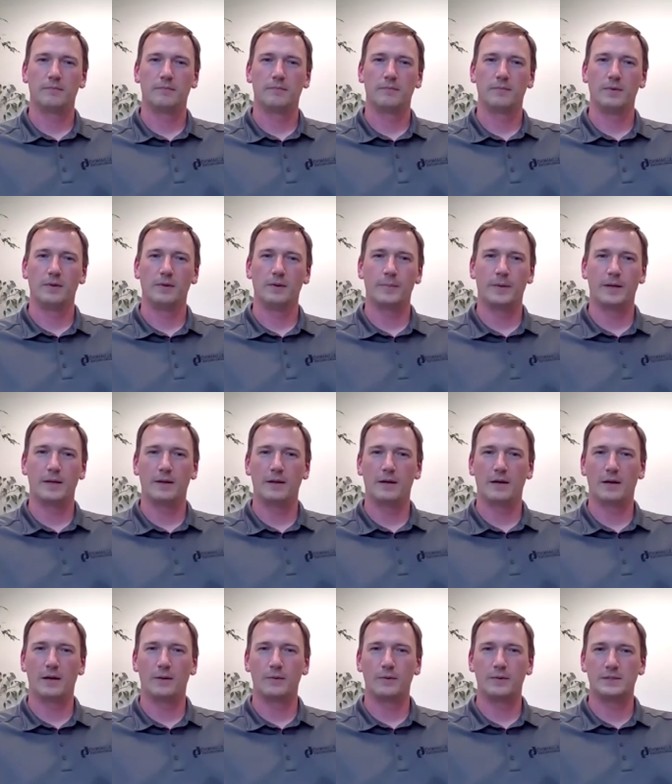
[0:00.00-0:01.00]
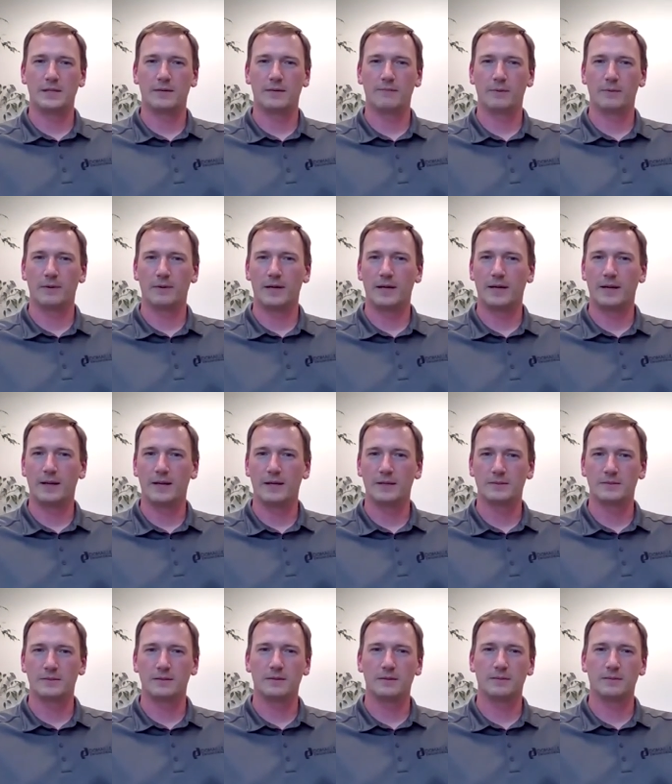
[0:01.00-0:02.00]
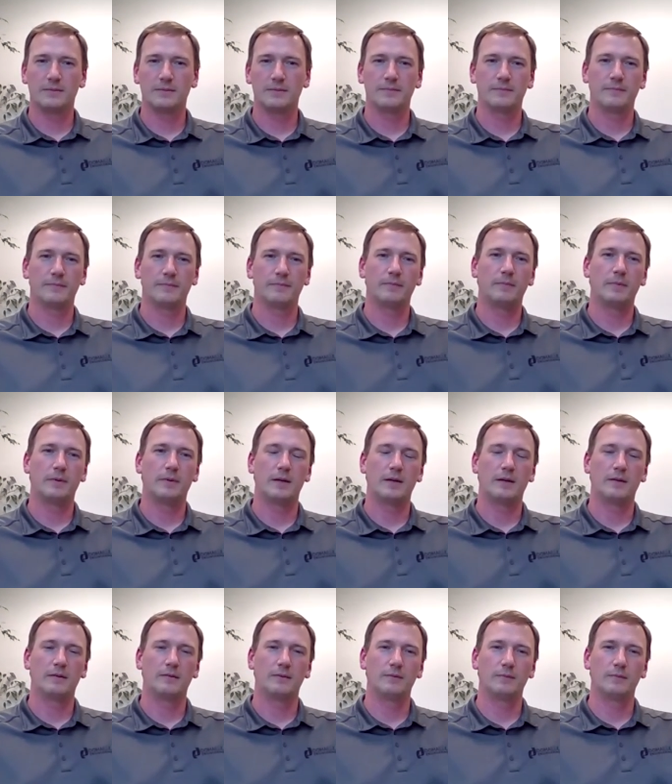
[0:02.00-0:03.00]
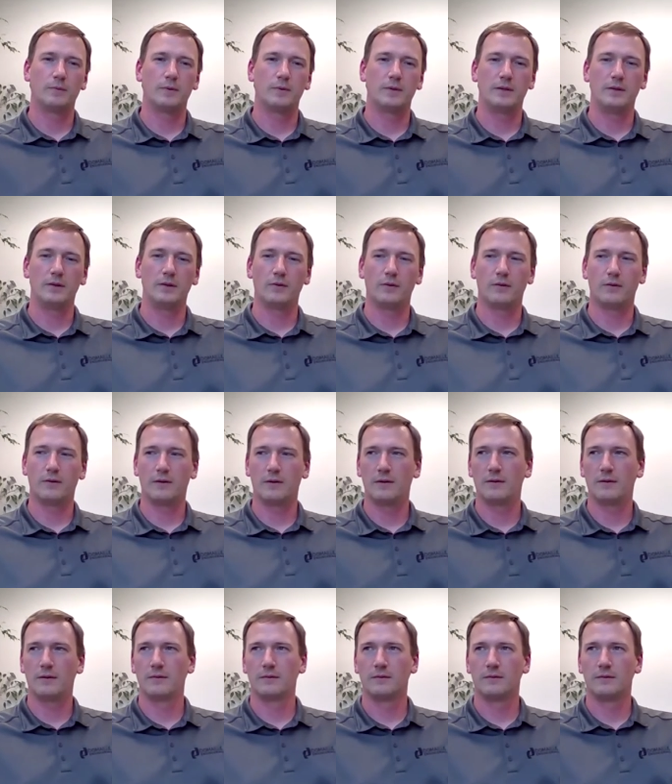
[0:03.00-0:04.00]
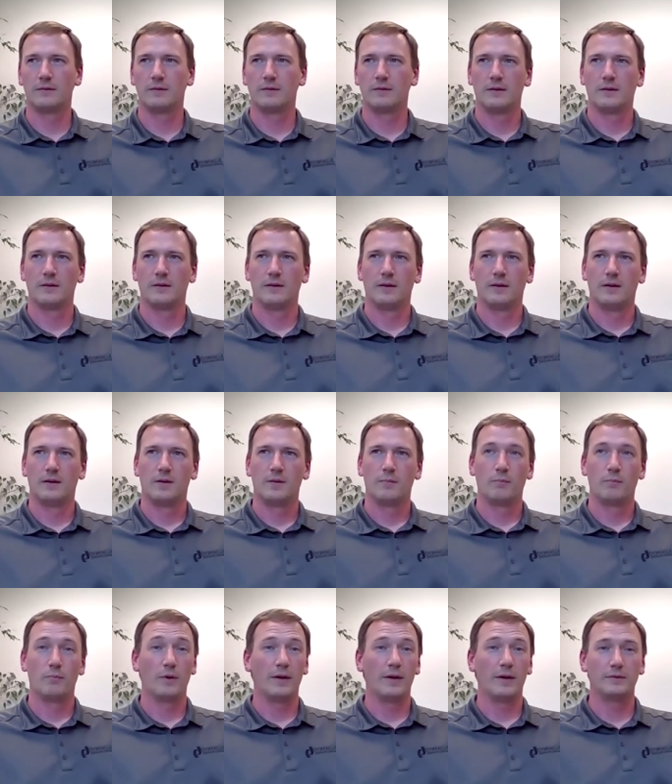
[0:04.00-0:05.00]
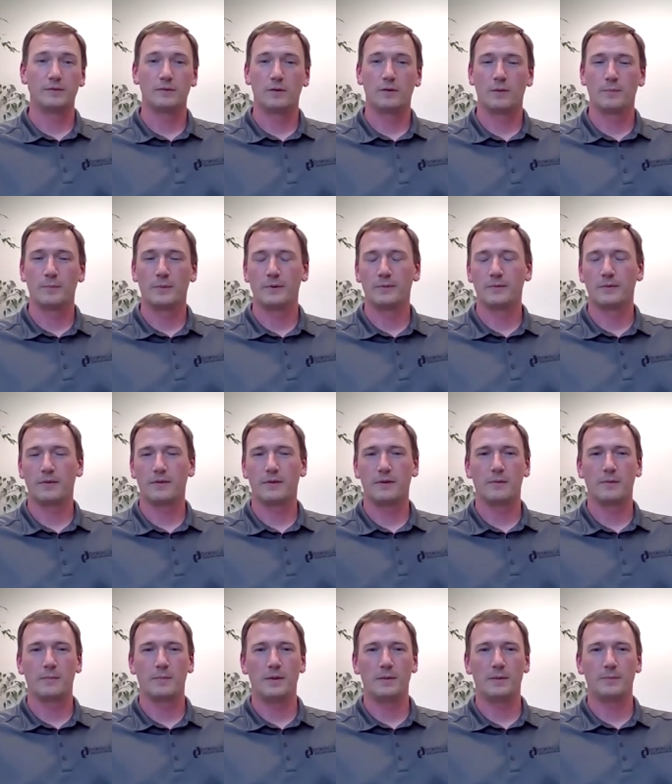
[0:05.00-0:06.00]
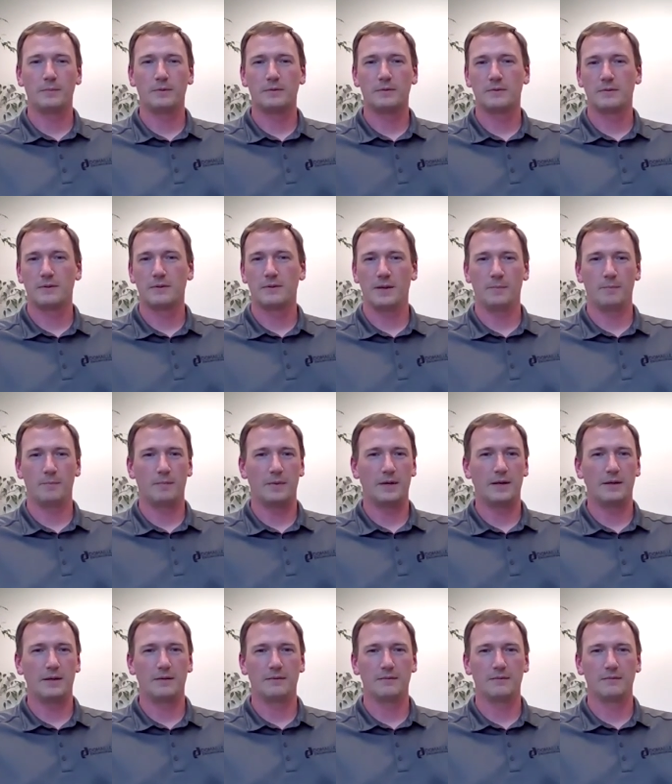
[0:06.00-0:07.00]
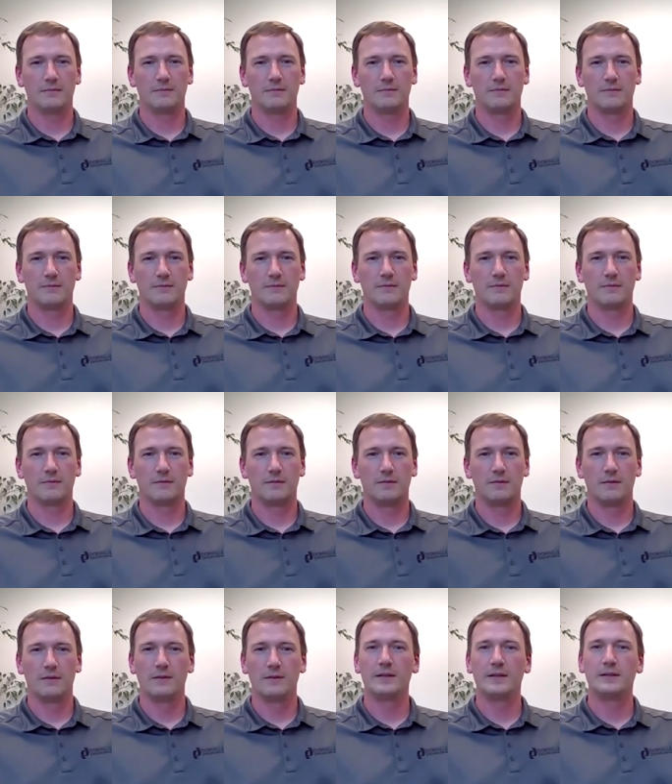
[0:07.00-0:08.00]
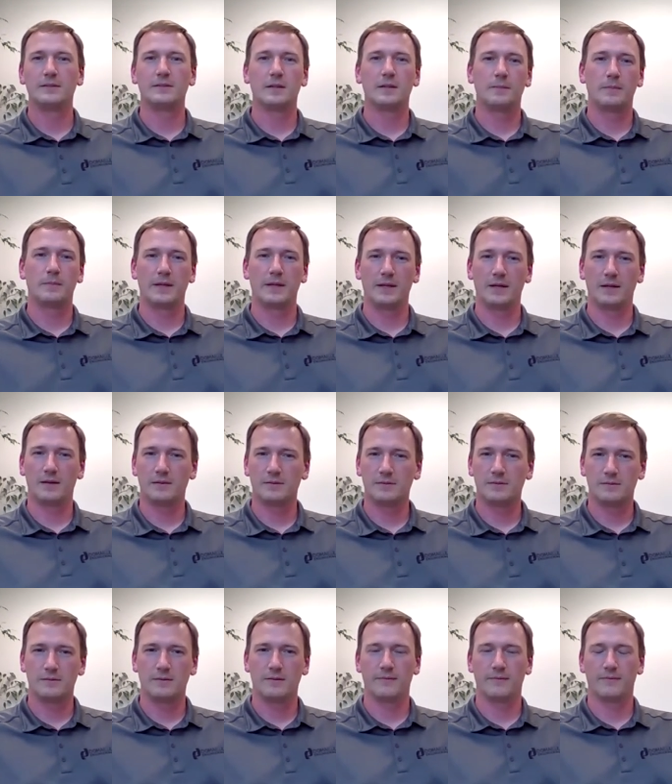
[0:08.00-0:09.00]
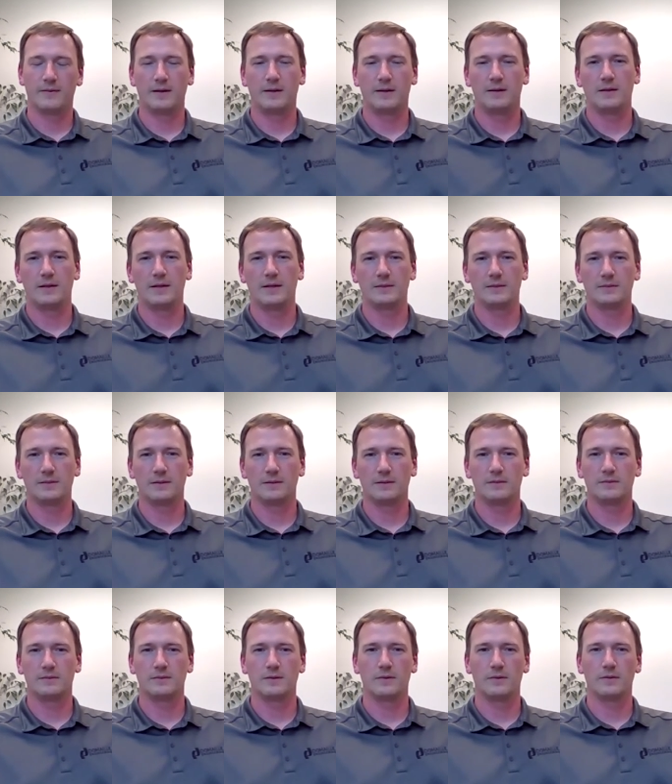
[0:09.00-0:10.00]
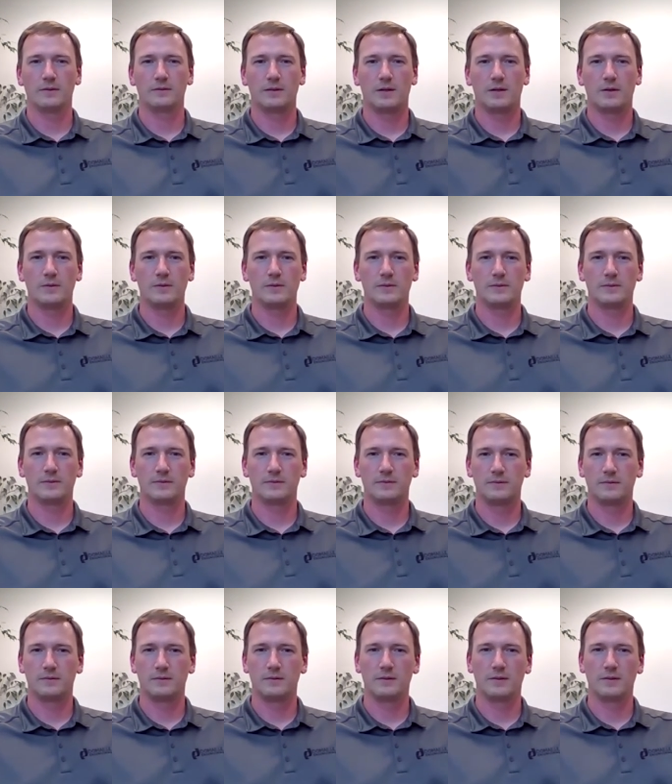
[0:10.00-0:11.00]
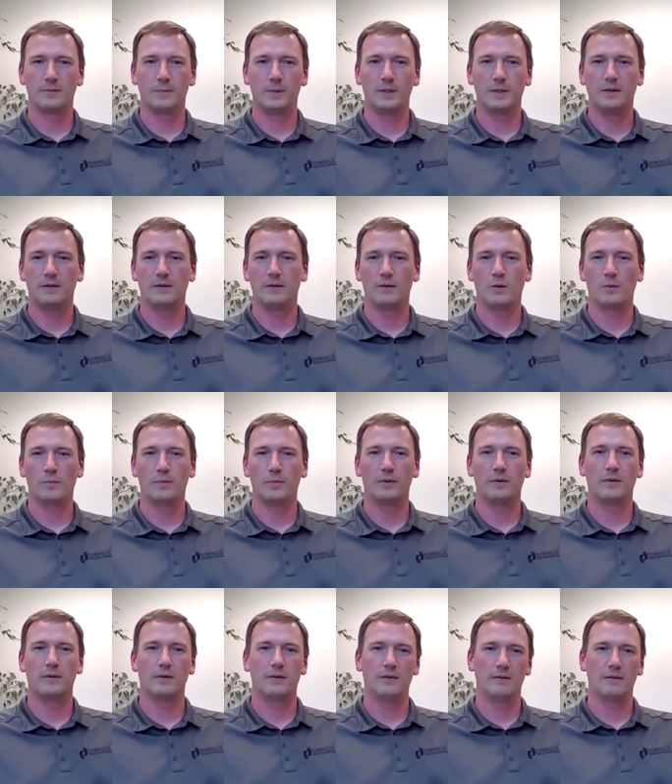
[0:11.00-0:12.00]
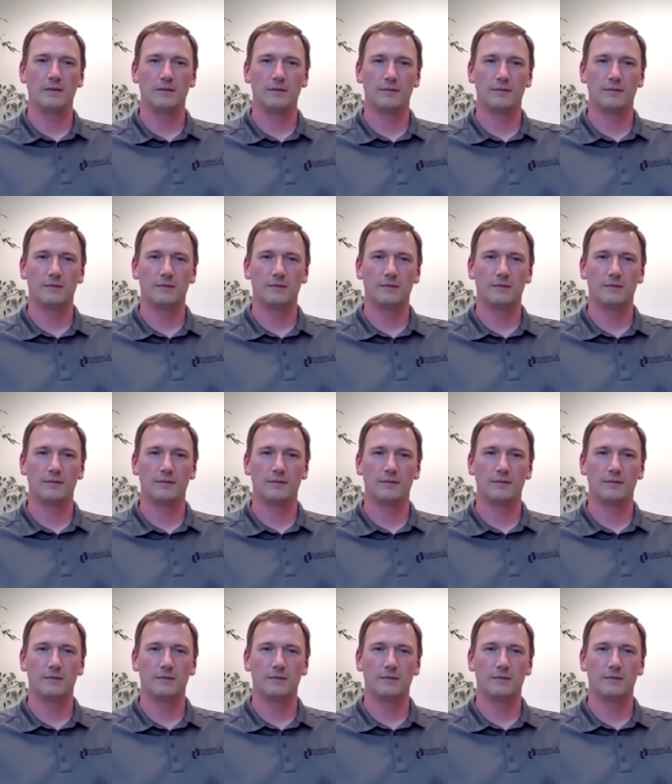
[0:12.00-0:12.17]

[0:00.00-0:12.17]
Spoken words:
you might not always have the right answer, but when you're brainstorming with other people, it might lead somebody else to the final answer. So it's always good to be open and